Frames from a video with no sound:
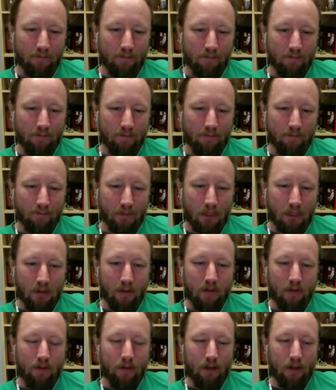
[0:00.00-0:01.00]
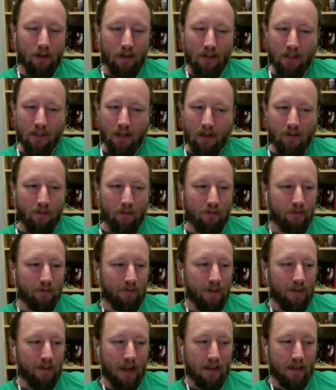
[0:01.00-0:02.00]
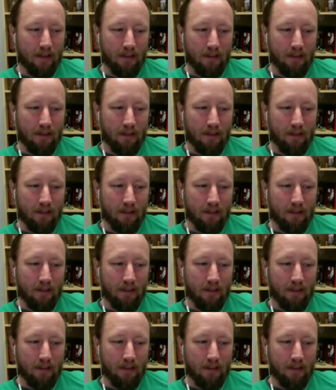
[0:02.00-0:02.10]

So they're going to sell fast.